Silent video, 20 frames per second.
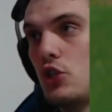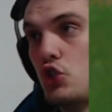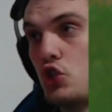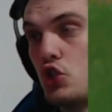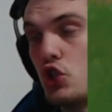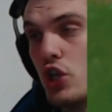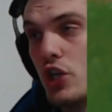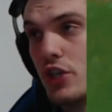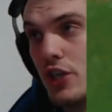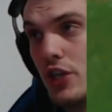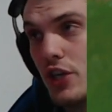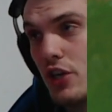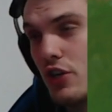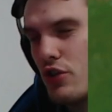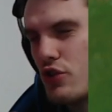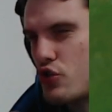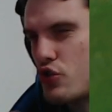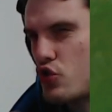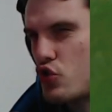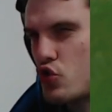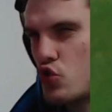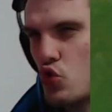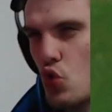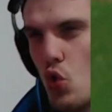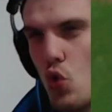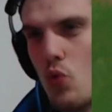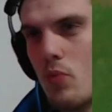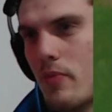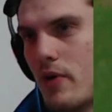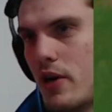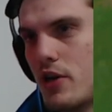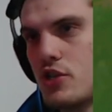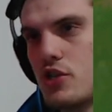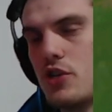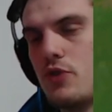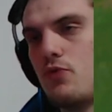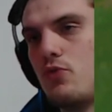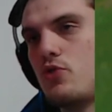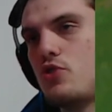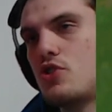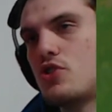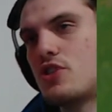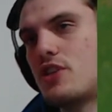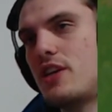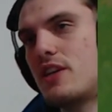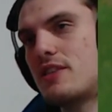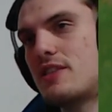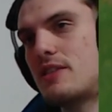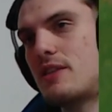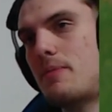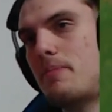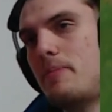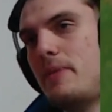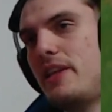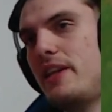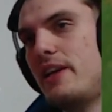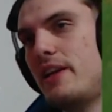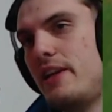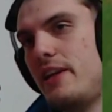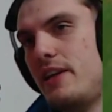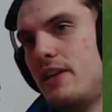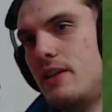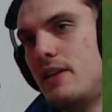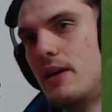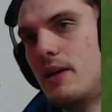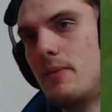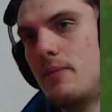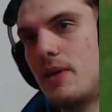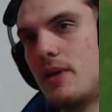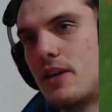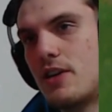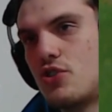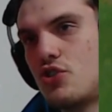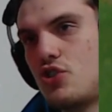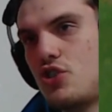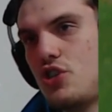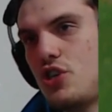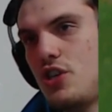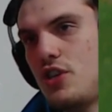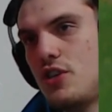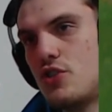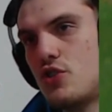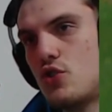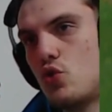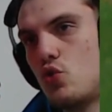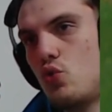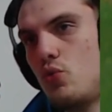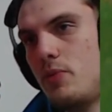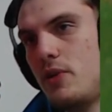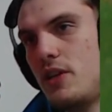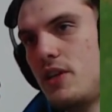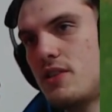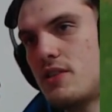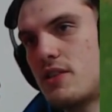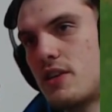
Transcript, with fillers: chunking her so much if you just get some minion lead because she is 2 mm -hmm. minions